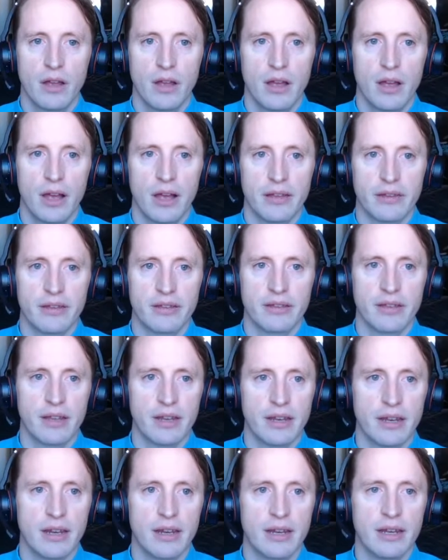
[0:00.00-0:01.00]
As I
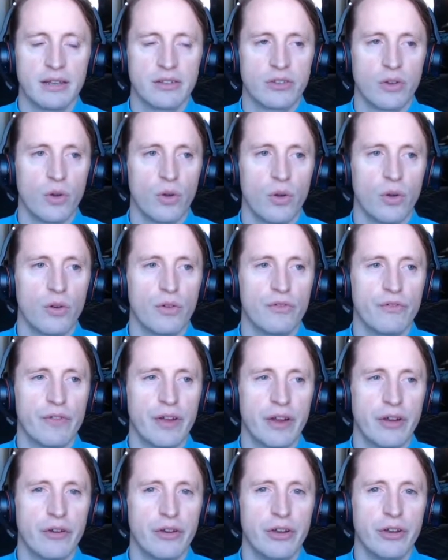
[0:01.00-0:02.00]
said, it is all
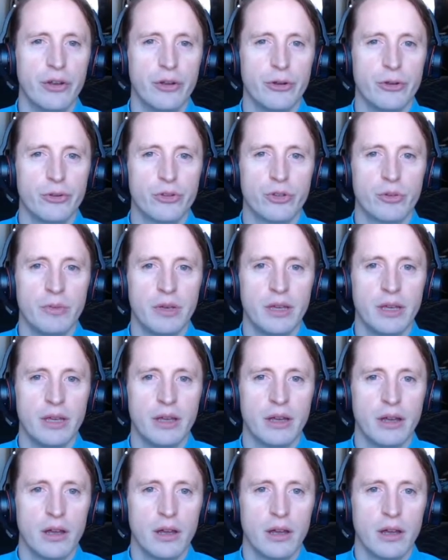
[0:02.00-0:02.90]
very new to me.